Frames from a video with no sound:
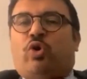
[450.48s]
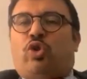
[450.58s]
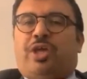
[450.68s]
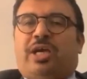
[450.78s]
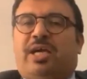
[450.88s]

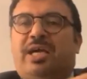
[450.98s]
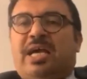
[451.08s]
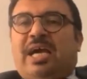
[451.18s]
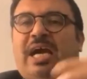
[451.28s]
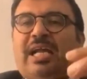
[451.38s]

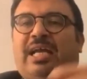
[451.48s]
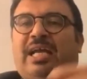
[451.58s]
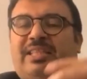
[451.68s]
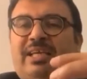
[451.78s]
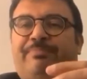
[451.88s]
institutions
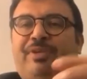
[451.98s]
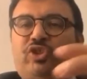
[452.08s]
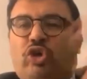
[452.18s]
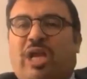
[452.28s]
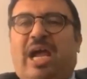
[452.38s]
who
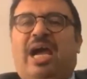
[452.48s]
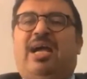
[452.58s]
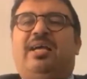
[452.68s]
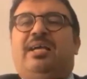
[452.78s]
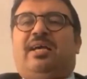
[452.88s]
will
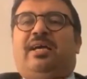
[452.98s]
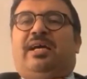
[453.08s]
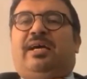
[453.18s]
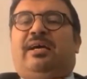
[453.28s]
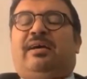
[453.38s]
take
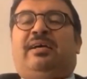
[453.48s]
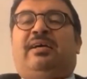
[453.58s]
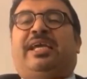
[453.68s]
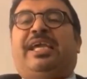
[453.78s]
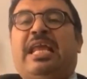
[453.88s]
quick
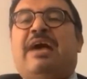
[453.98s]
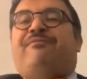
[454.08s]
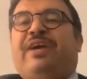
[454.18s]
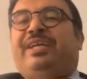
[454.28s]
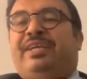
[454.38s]

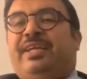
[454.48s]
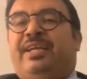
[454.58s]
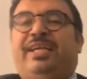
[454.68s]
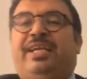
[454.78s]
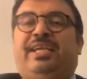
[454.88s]
decisions
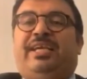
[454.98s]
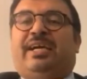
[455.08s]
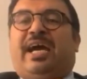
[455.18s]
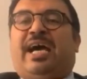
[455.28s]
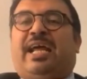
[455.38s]
as
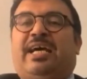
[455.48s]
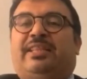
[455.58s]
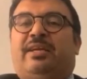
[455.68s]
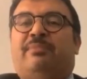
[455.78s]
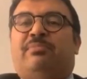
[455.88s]

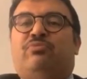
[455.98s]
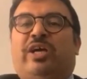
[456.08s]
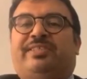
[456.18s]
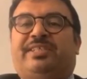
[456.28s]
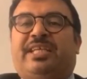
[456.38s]
opposed to the
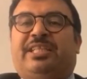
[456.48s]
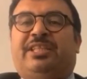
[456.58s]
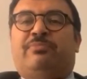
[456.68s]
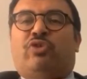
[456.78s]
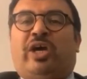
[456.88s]
decisions
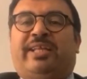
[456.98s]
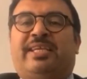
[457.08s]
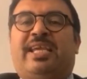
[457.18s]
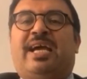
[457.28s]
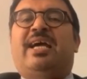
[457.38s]
of
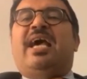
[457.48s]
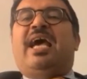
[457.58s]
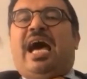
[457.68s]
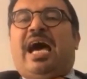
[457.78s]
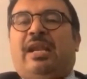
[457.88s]

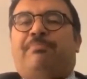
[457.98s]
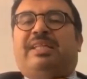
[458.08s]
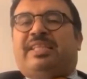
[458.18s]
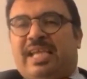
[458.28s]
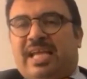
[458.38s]
democratic
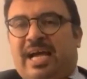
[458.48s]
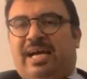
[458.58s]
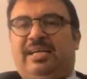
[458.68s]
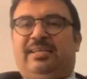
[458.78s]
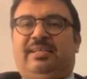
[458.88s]

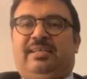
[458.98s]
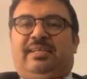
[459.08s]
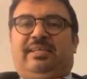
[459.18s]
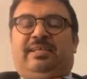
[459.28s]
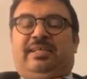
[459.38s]
institutions that
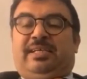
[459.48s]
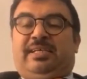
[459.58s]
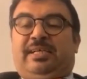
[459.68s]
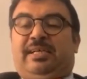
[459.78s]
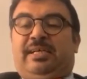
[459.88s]
operate
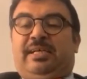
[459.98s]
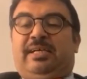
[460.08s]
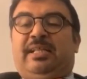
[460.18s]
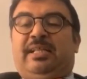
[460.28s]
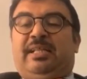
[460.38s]

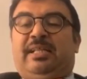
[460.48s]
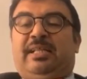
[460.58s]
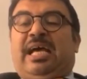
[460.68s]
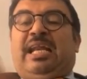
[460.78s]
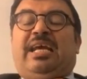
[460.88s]
slowly.
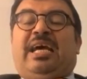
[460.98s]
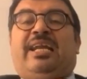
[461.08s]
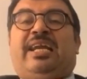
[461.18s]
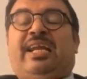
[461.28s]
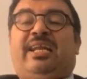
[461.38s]
The
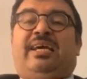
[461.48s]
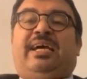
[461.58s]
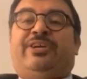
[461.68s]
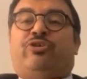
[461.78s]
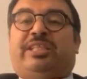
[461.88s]
second
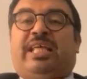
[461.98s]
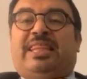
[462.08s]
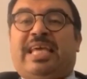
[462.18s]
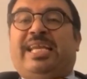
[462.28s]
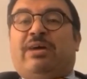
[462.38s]
element
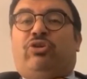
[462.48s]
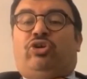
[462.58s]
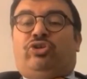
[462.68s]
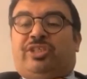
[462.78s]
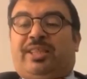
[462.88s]

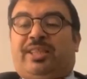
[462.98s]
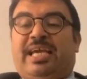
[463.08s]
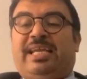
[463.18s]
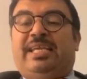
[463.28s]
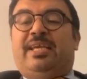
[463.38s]
is
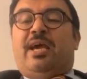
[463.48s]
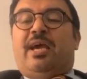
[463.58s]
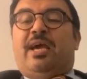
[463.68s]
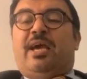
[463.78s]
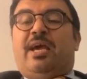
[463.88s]

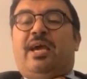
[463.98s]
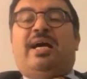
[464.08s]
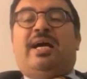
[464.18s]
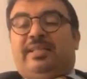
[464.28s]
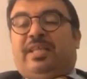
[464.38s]
that
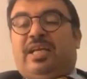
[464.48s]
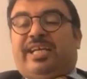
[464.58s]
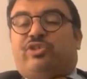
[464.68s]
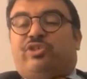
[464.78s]
image